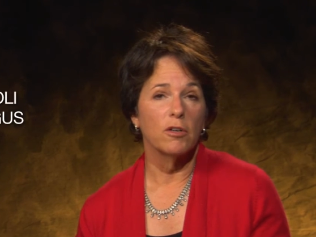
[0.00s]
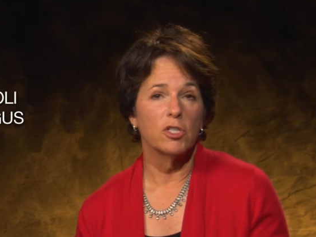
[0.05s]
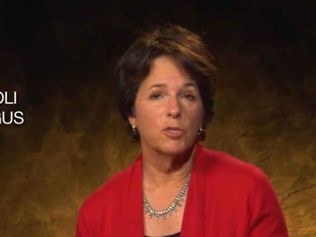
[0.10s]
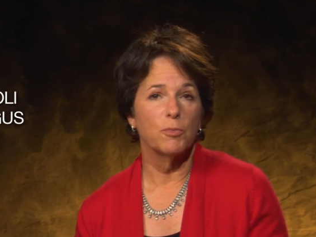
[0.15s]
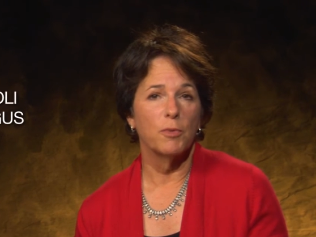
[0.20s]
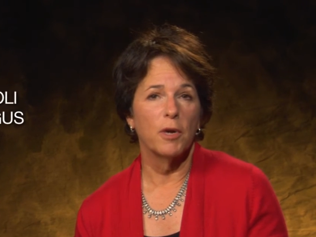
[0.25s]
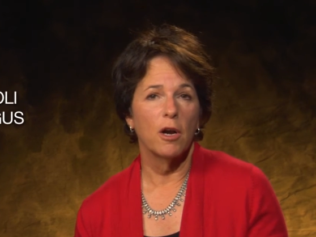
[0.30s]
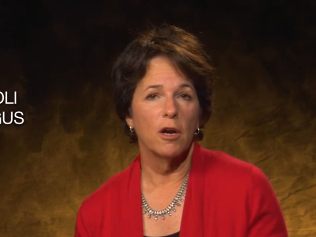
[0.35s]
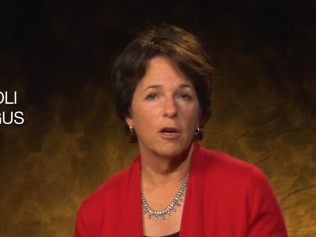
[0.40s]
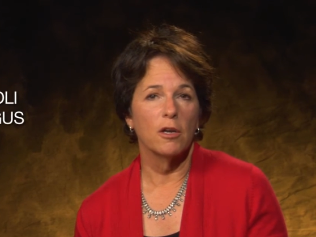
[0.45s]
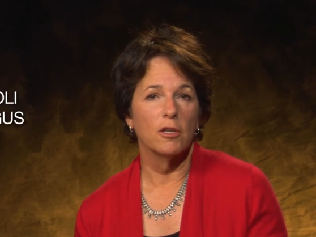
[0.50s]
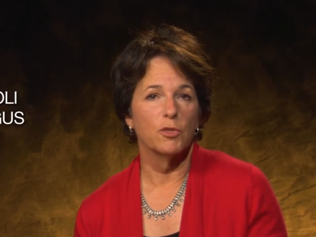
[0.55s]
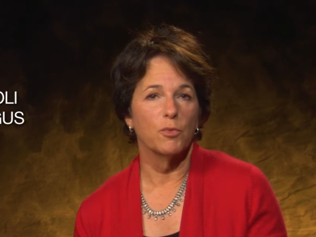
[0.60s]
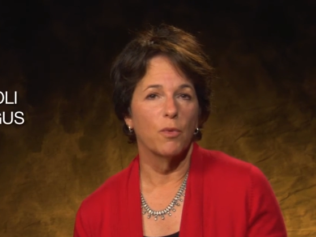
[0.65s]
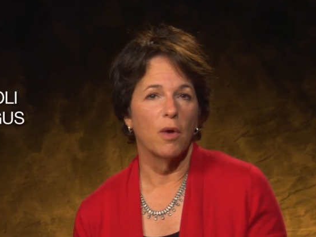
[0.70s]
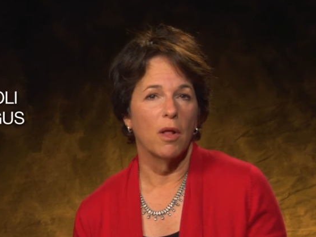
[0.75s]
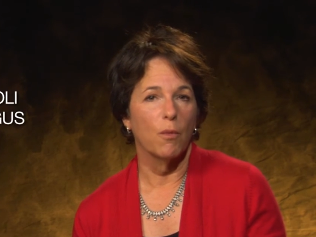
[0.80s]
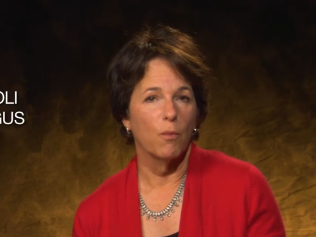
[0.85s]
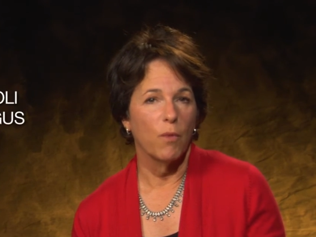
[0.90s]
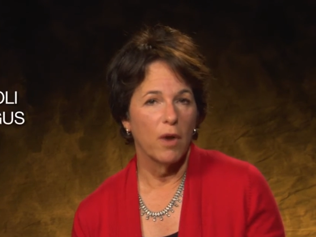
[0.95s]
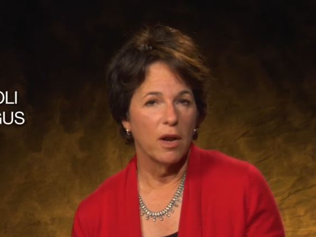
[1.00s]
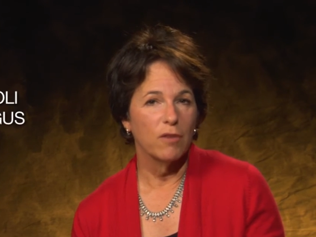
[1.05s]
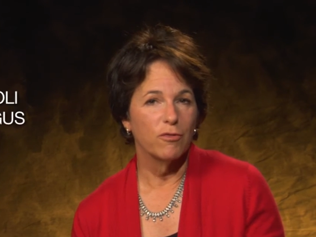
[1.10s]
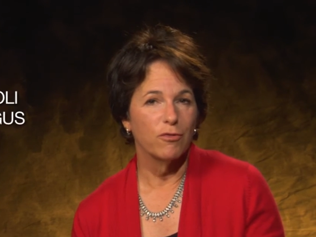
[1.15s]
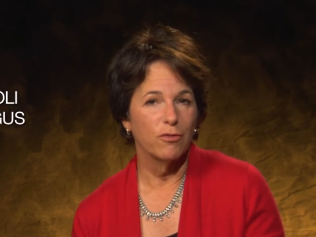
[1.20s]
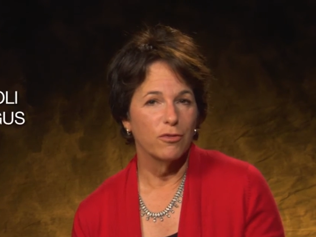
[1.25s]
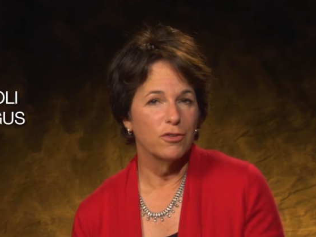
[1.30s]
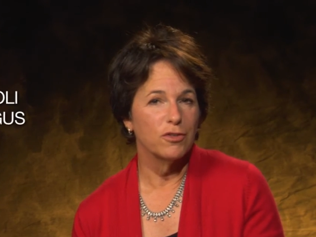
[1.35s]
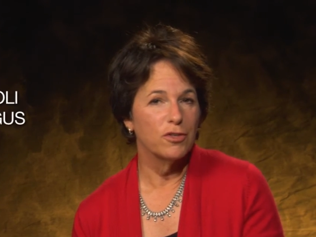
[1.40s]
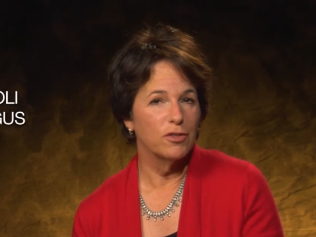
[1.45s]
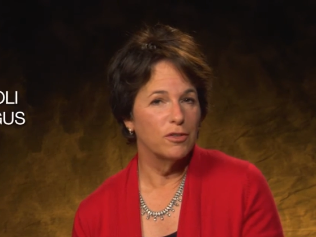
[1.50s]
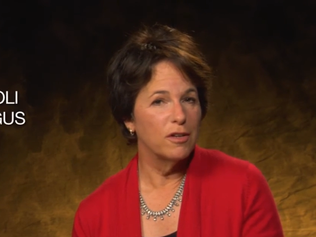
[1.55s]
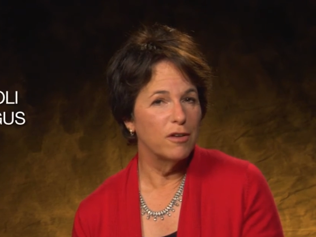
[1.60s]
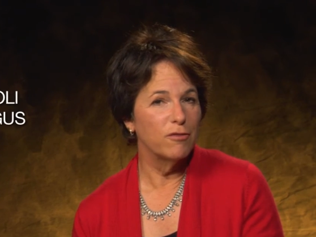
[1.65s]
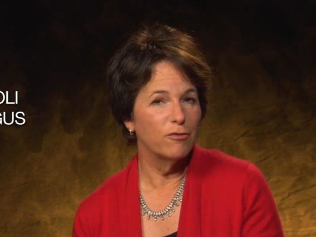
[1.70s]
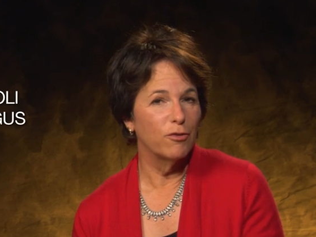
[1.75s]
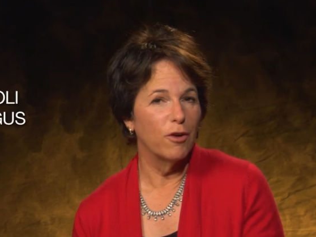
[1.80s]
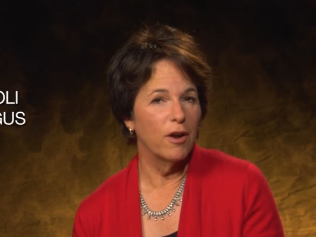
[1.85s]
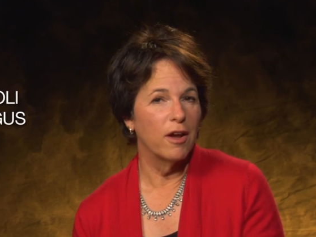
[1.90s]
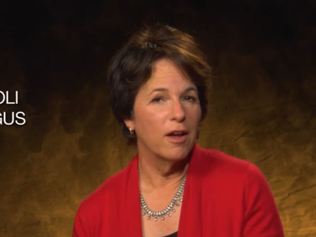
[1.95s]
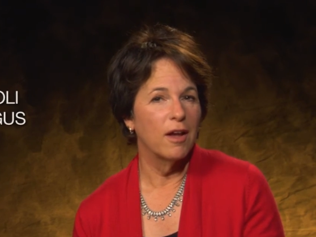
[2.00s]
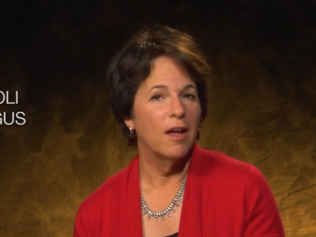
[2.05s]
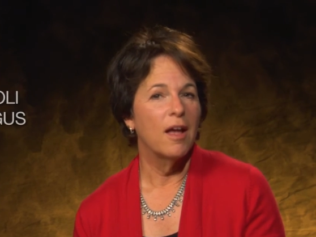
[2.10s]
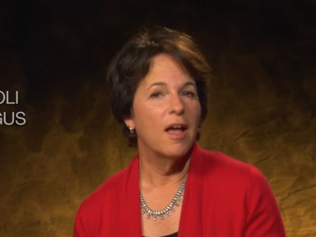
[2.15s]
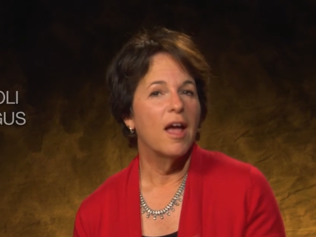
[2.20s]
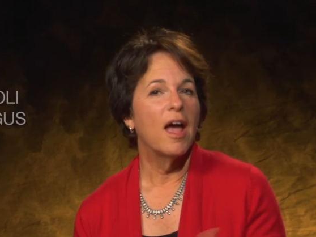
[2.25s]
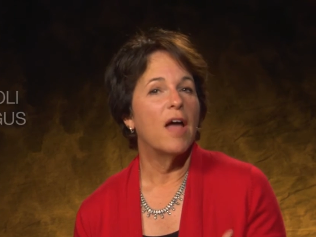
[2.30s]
asparagus while I'm waiting for the delivery